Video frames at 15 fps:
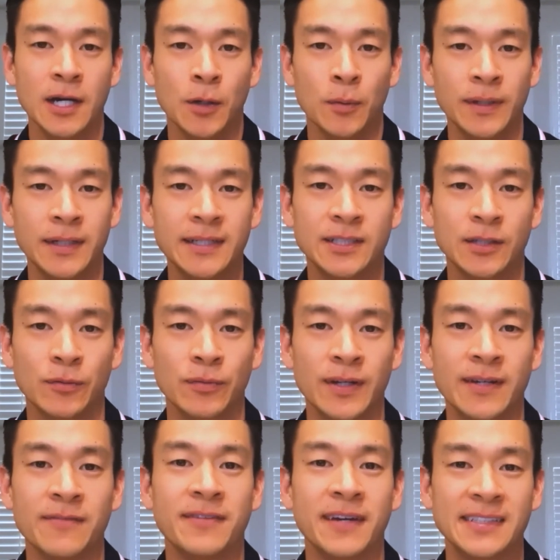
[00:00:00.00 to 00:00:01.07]
we need to
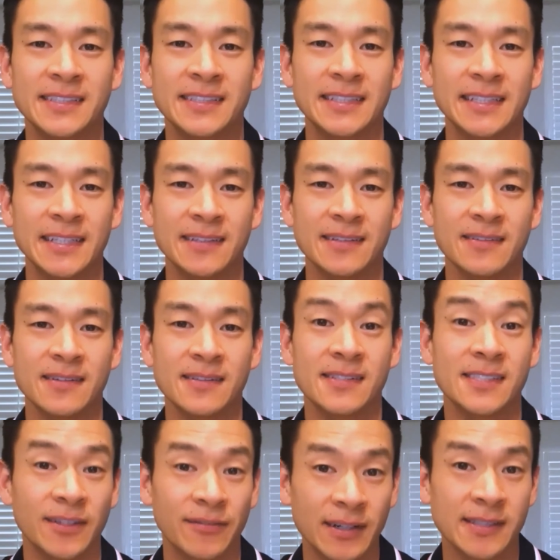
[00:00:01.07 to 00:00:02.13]
reinvest in
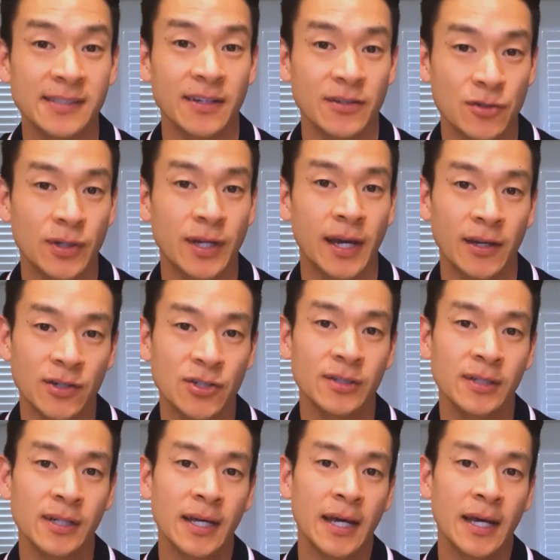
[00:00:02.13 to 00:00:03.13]
civics education